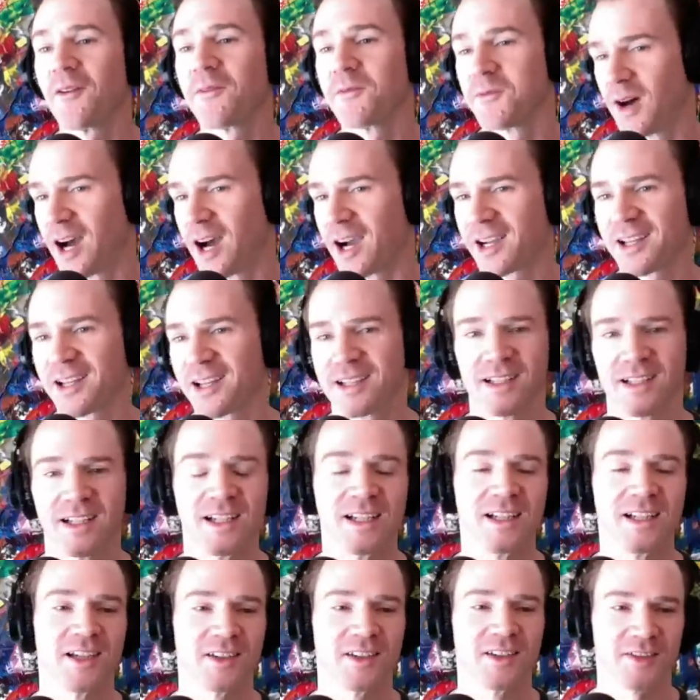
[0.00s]
fuck.
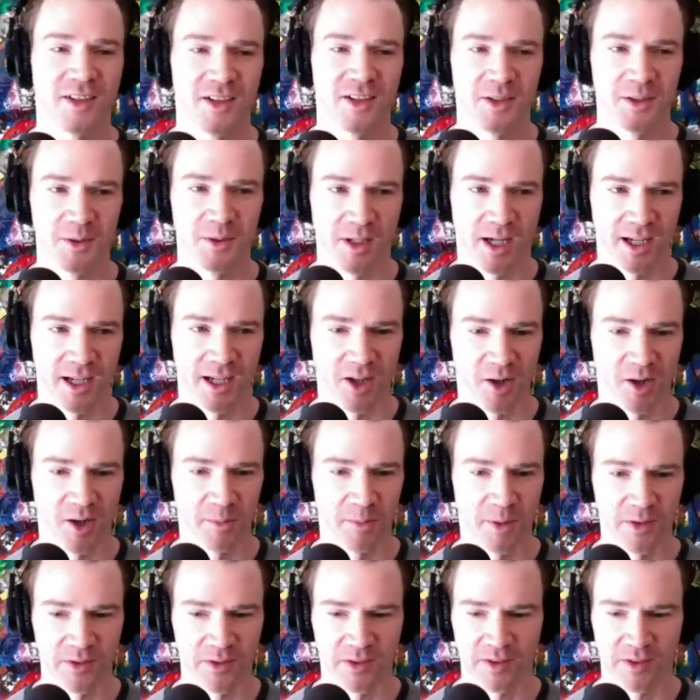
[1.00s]
So I almost...